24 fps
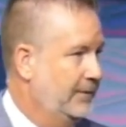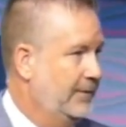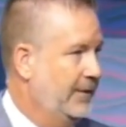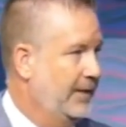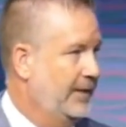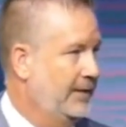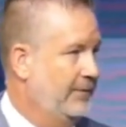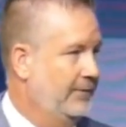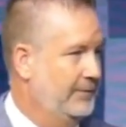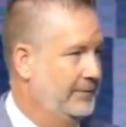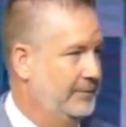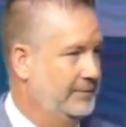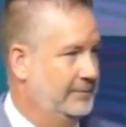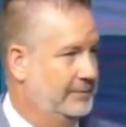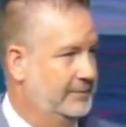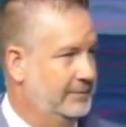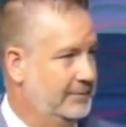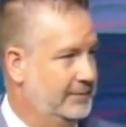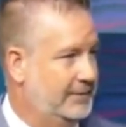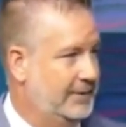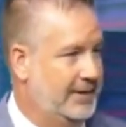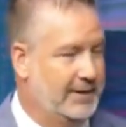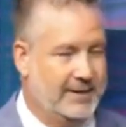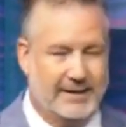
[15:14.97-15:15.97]
I don't
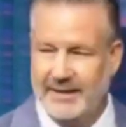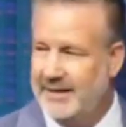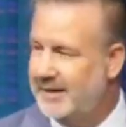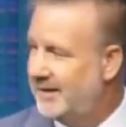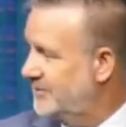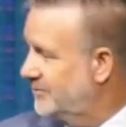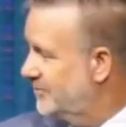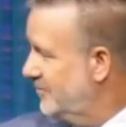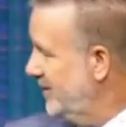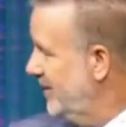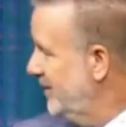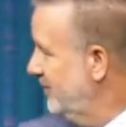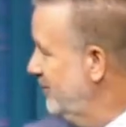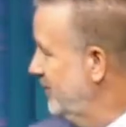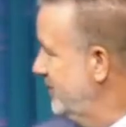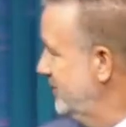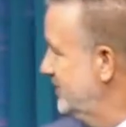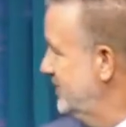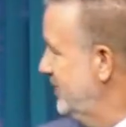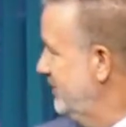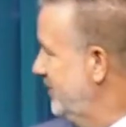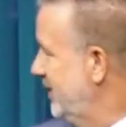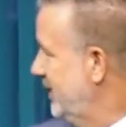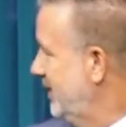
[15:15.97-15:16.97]
think I had training
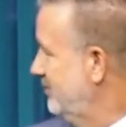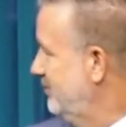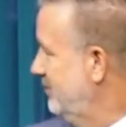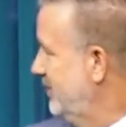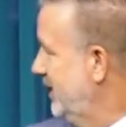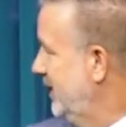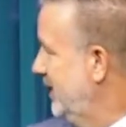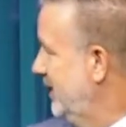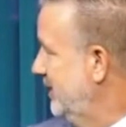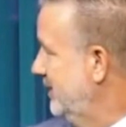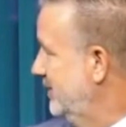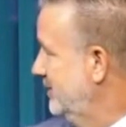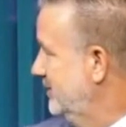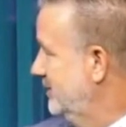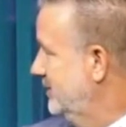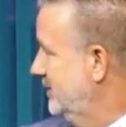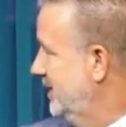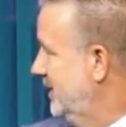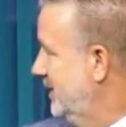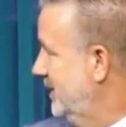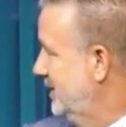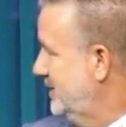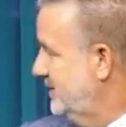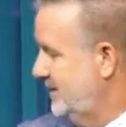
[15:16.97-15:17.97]
wheels on my bike.
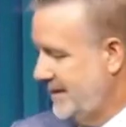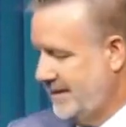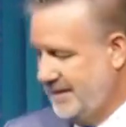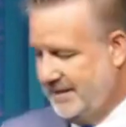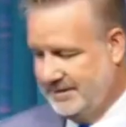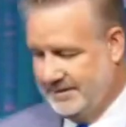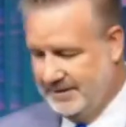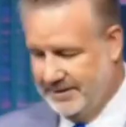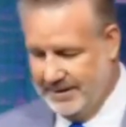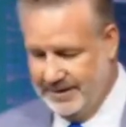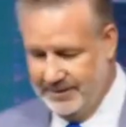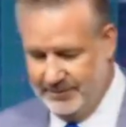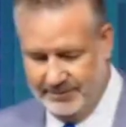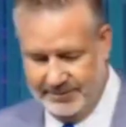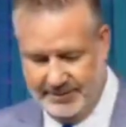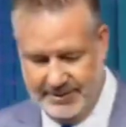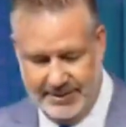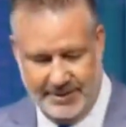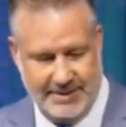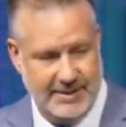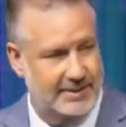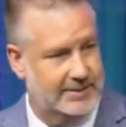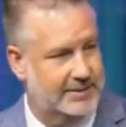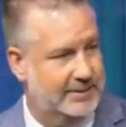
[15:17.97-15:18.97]
Did I, Dad? I don't
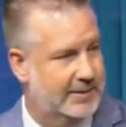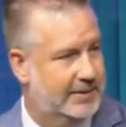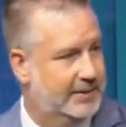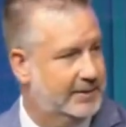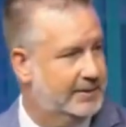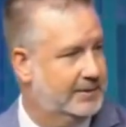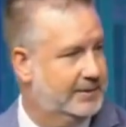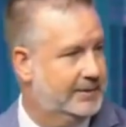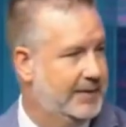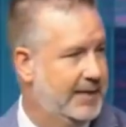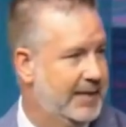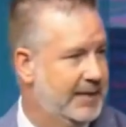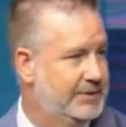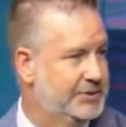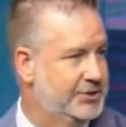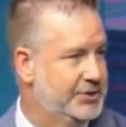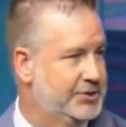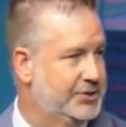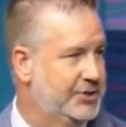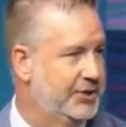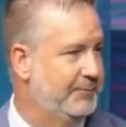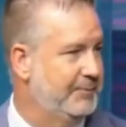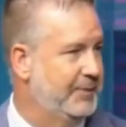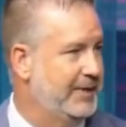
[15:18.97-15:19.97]
think I did. Dad just
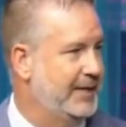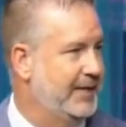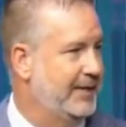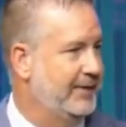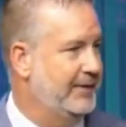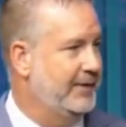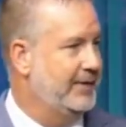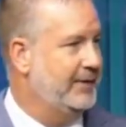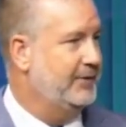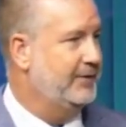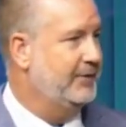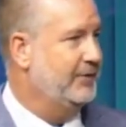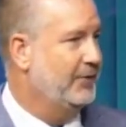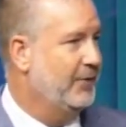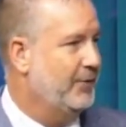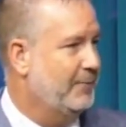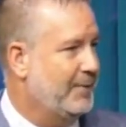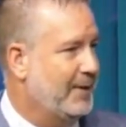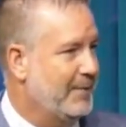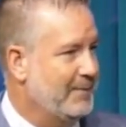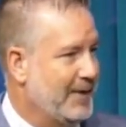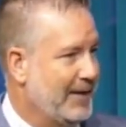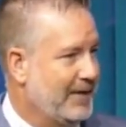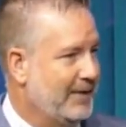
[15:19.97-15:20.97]
shoved me down the hill and hoped
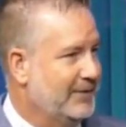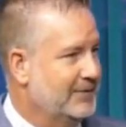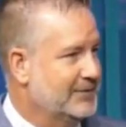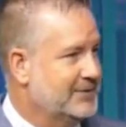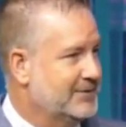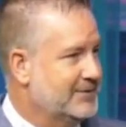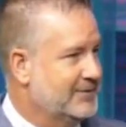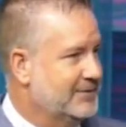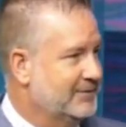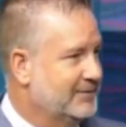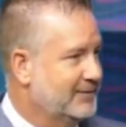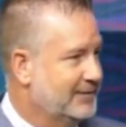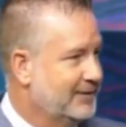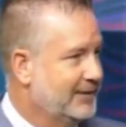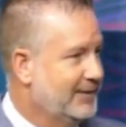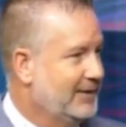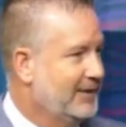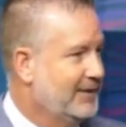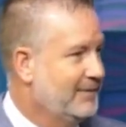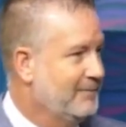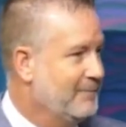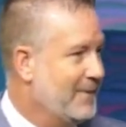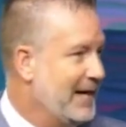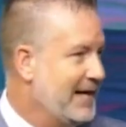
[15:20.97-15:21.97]
I balanced and
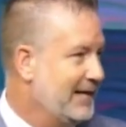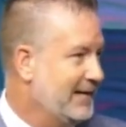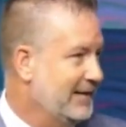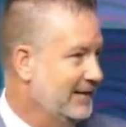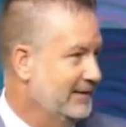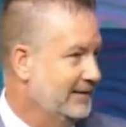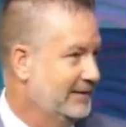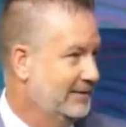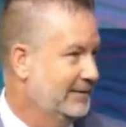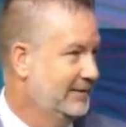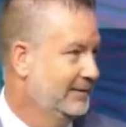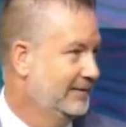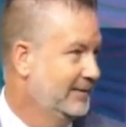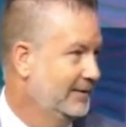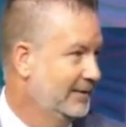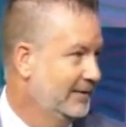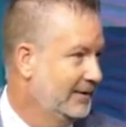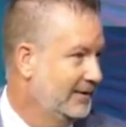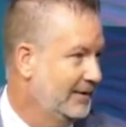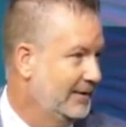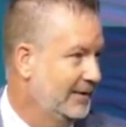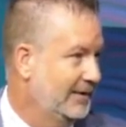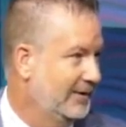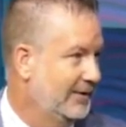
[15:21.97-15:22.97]
made it,
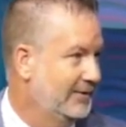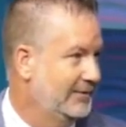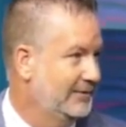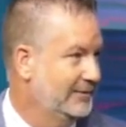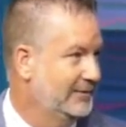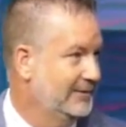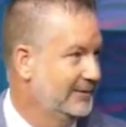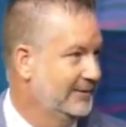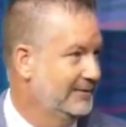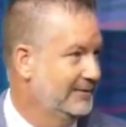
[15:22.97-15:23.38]
you know?